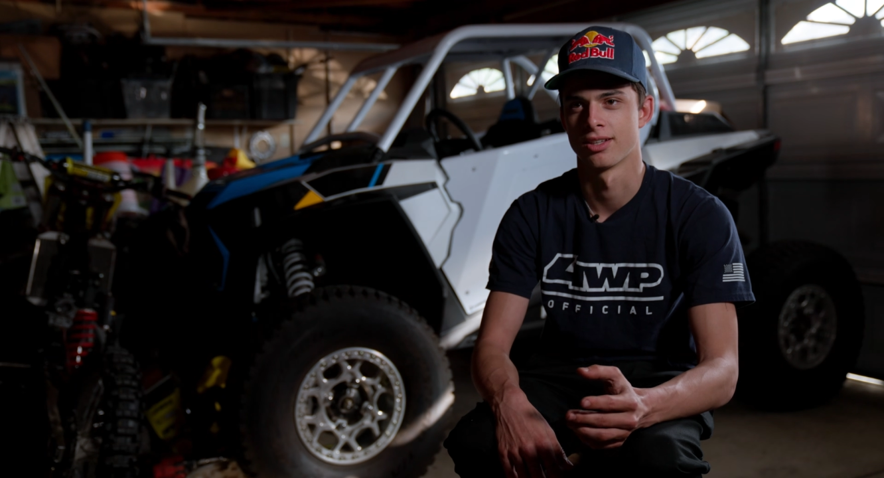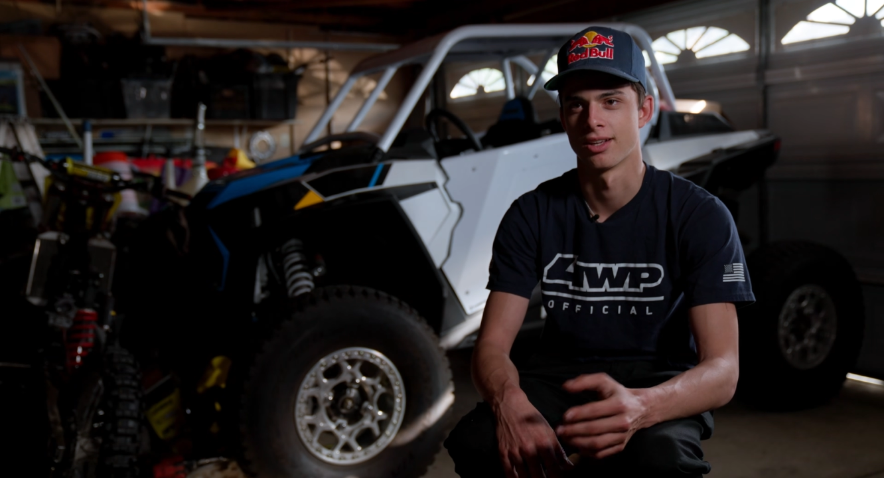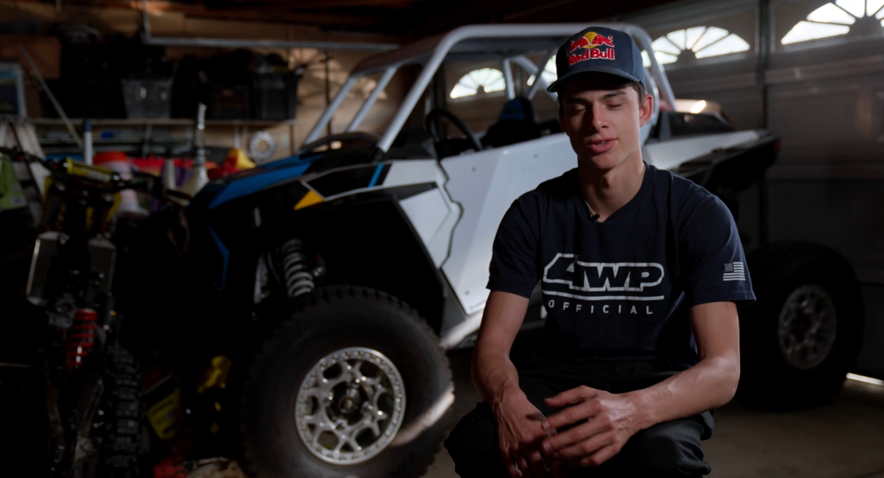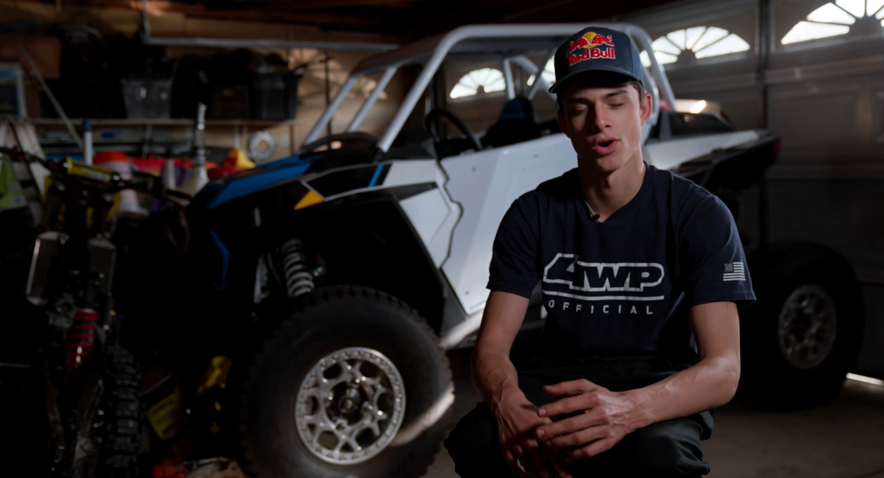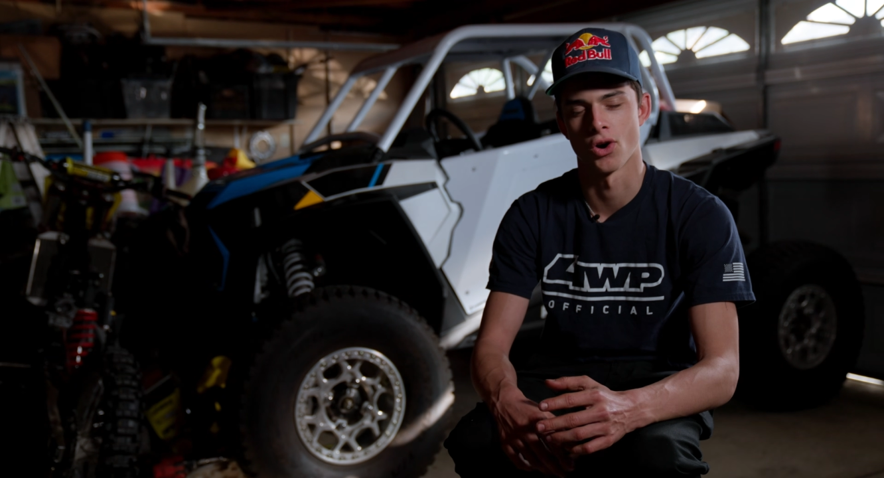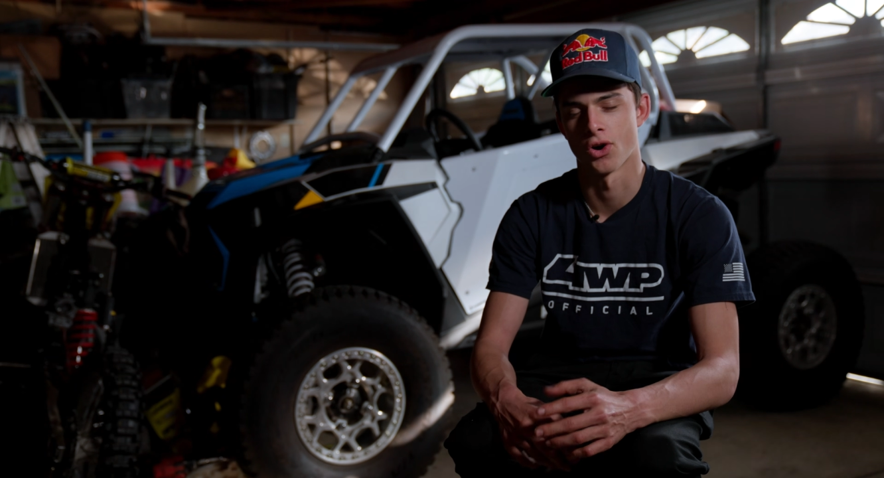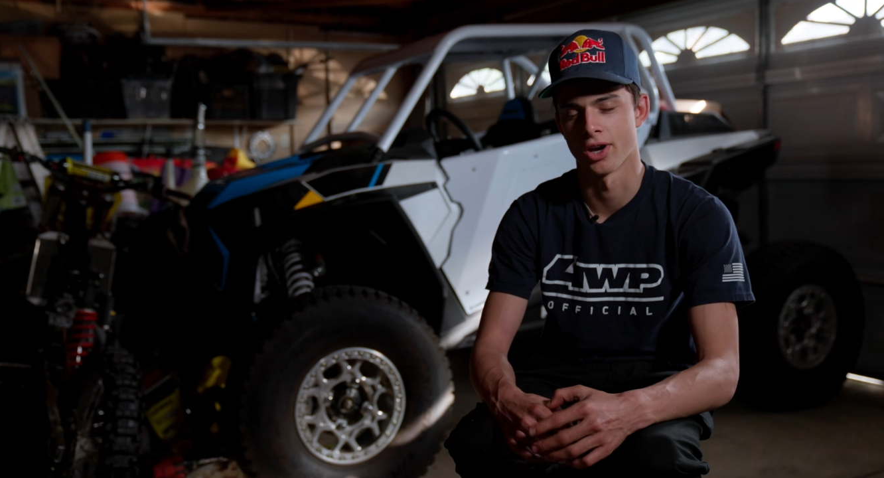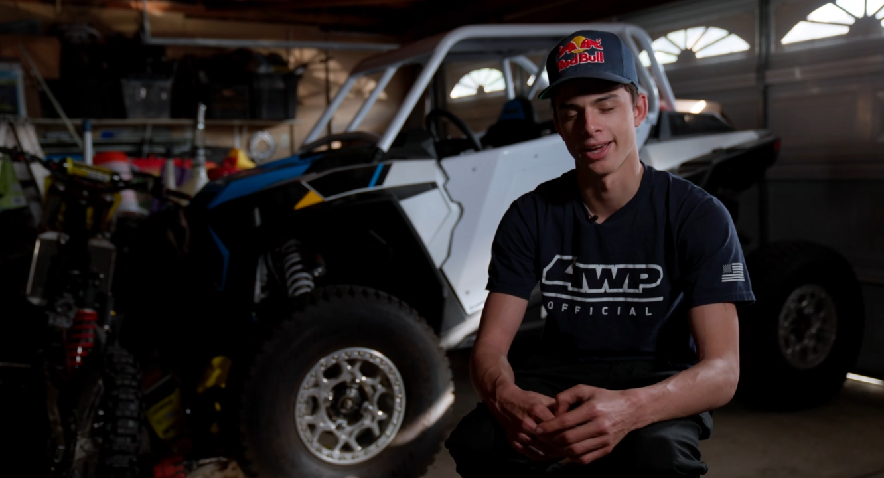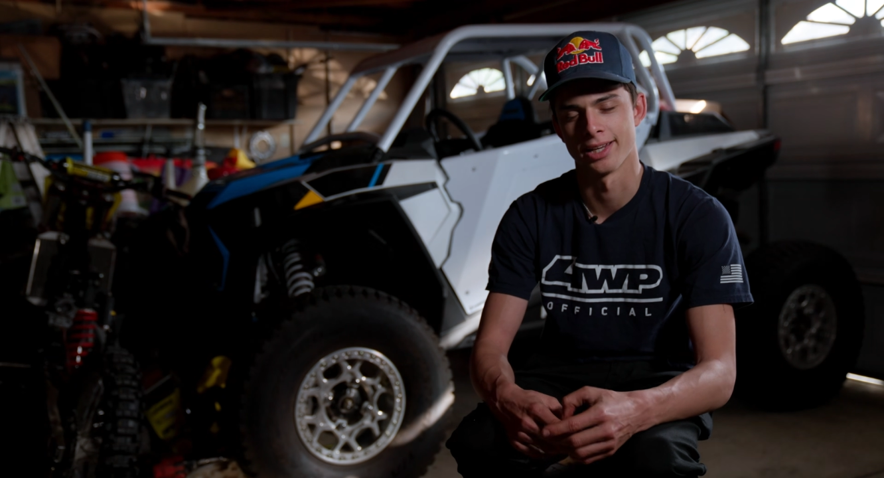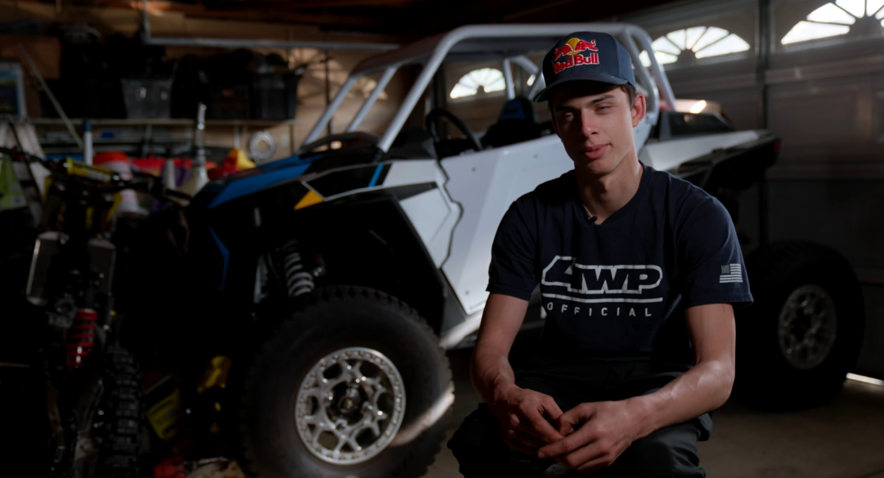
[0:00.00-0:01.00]
That's all
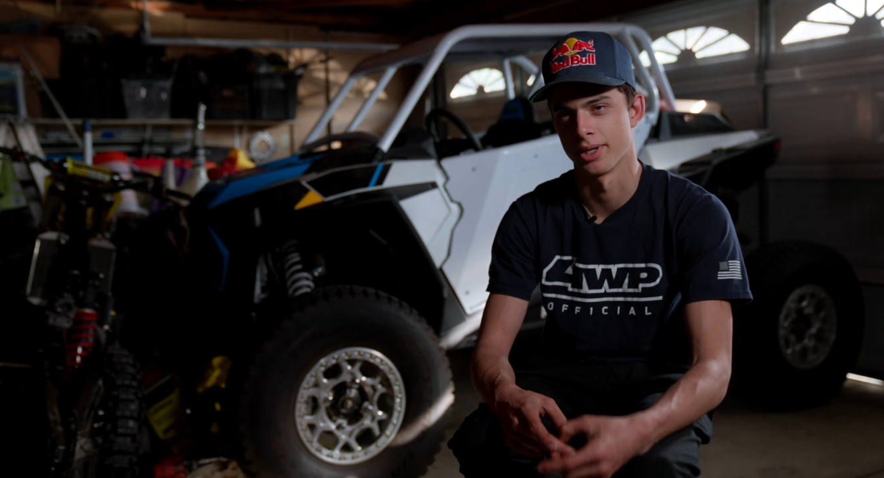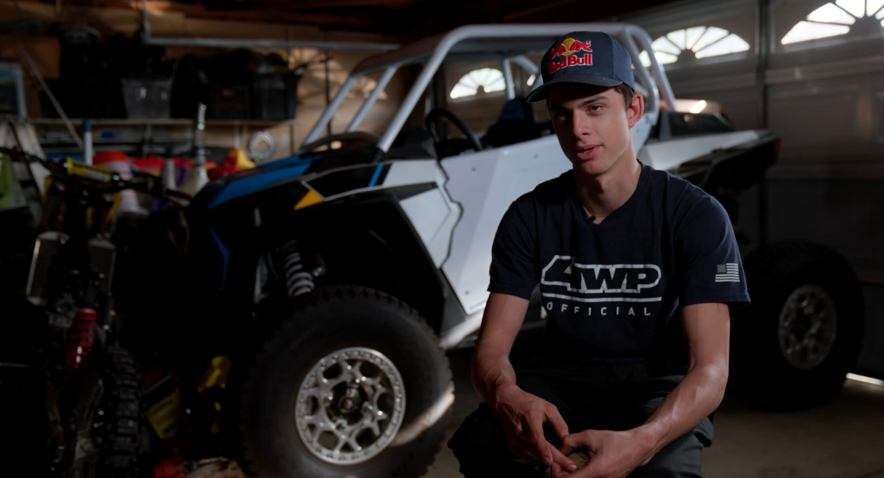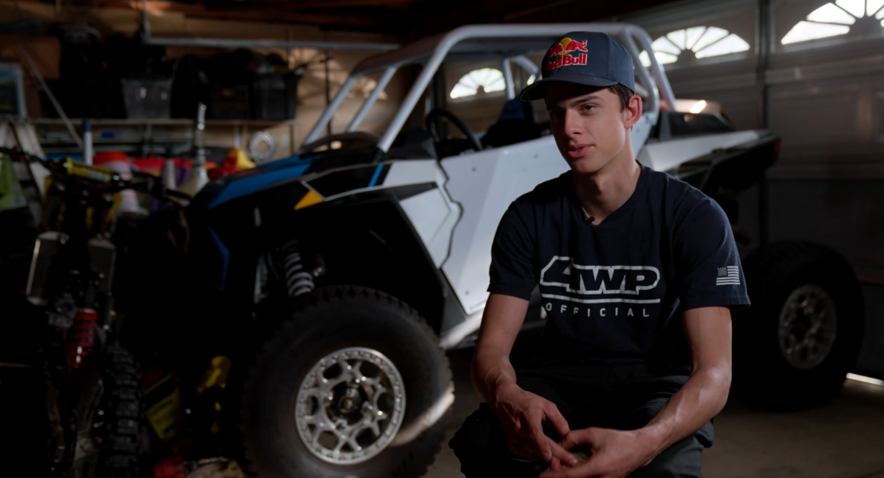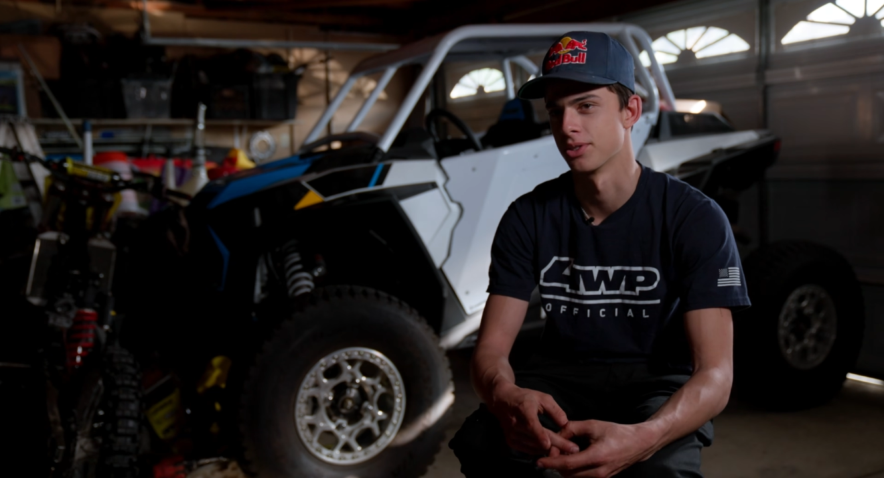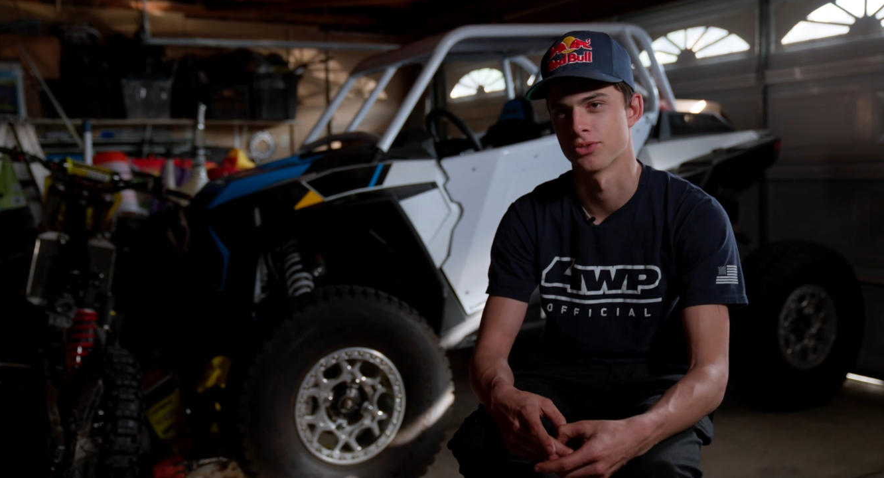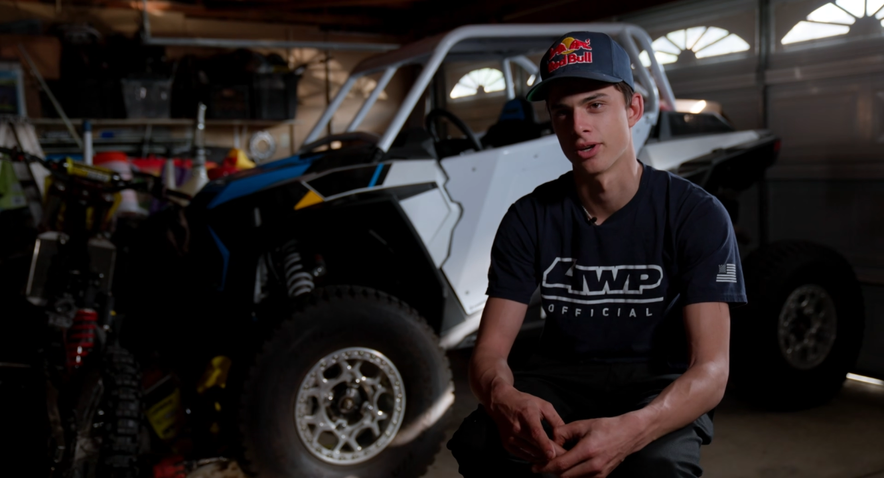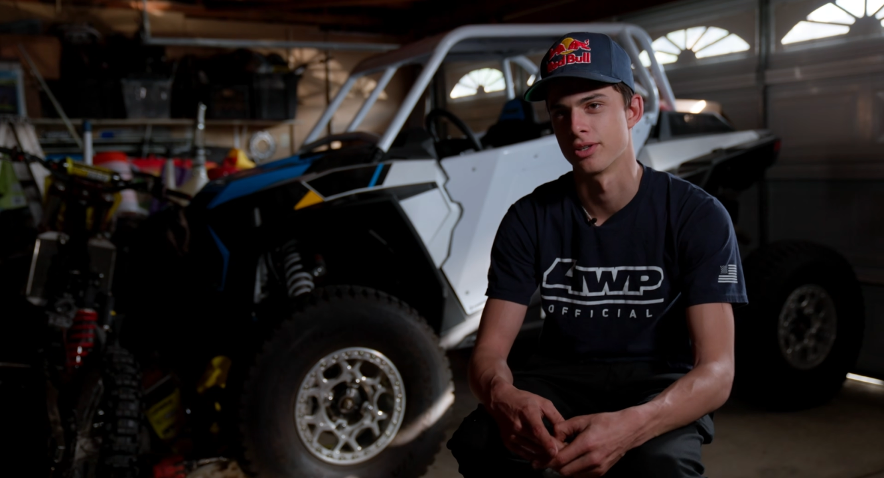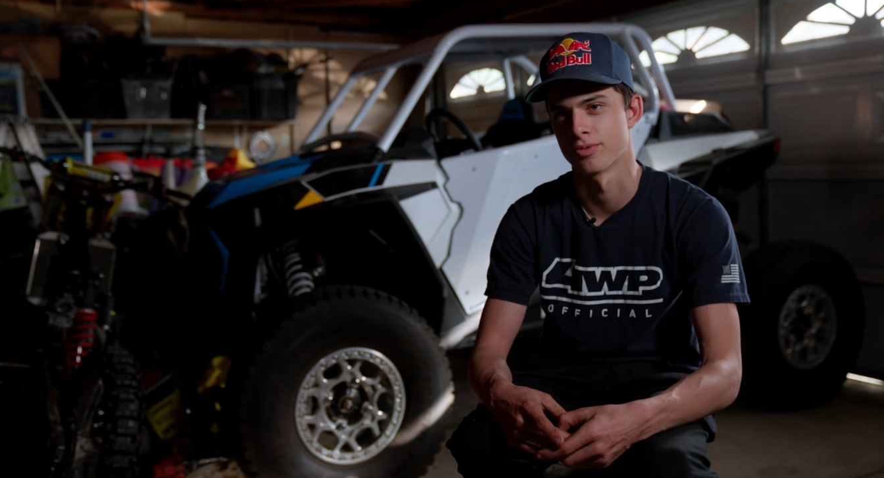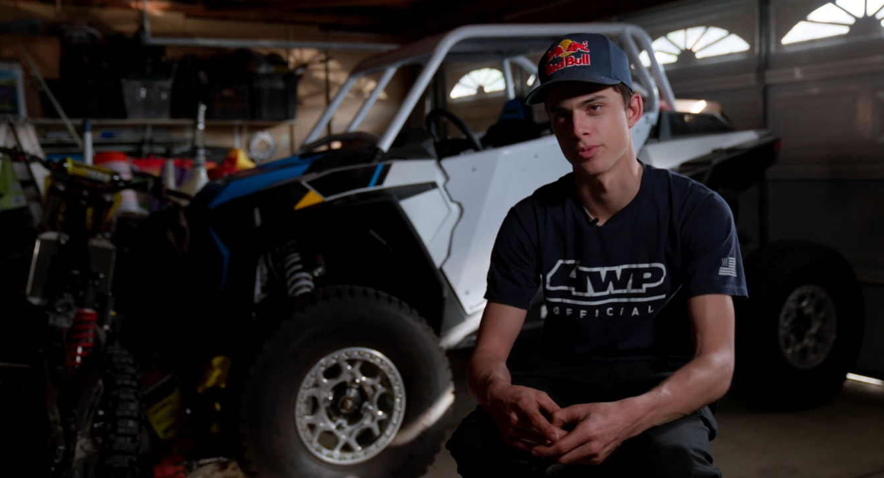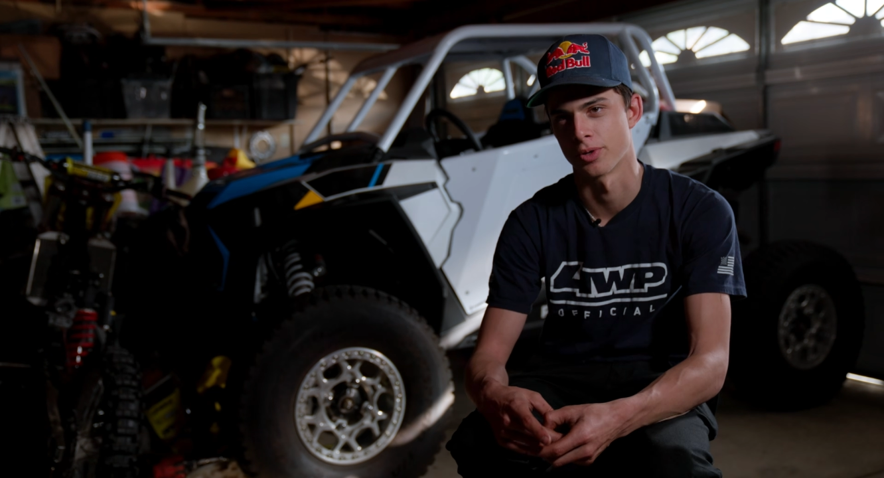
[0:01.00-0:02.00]
anybody goes to those
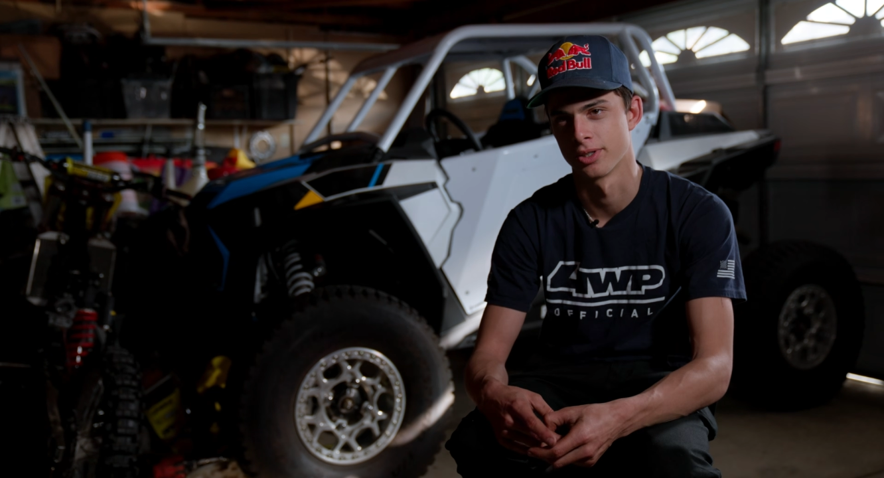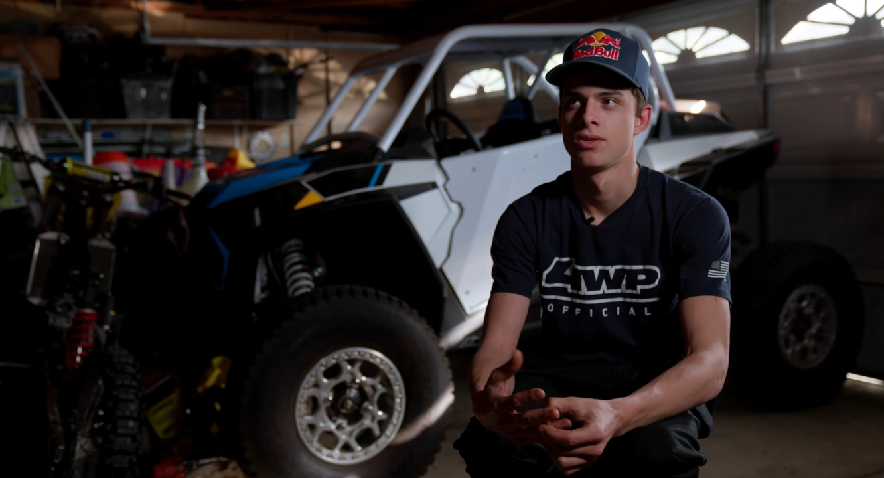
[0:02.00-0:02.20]
races for.